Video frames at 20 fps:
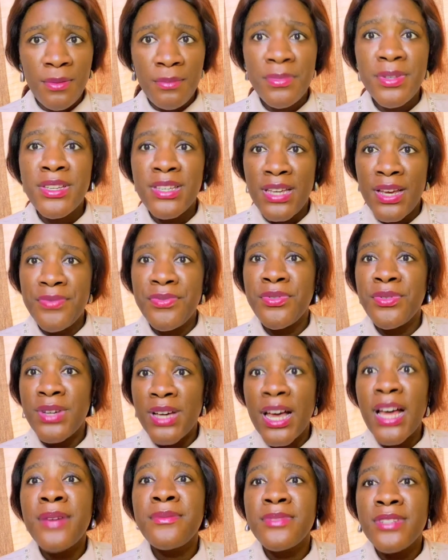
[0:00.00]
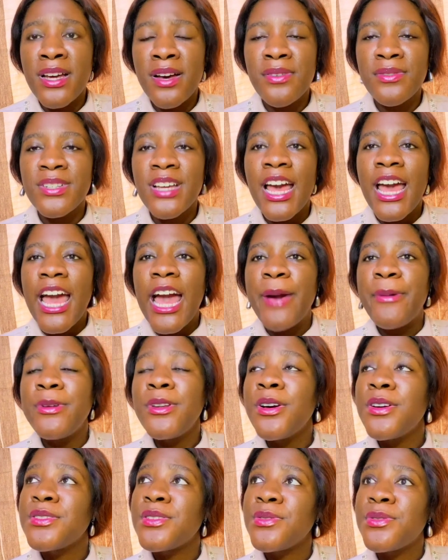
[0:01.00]
Be careful, calm down. And when
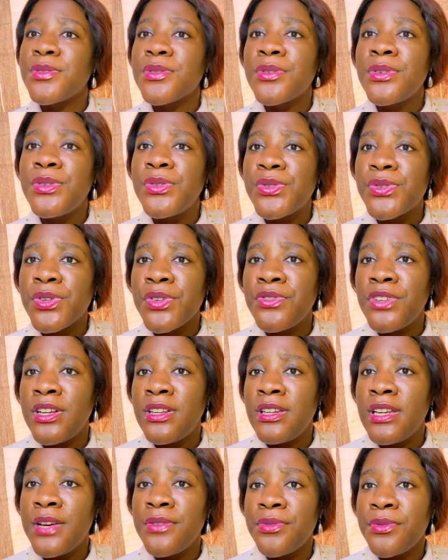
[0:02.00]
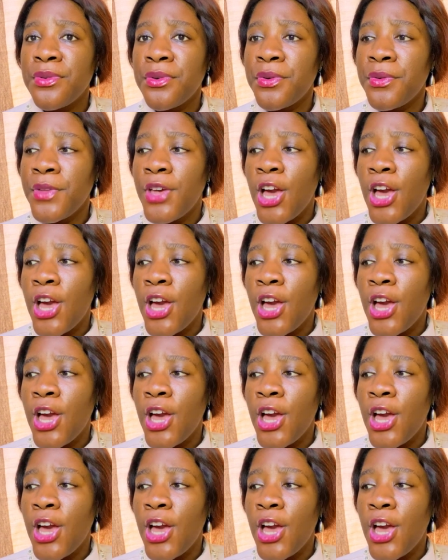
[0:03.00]
I was in school in Sunday level,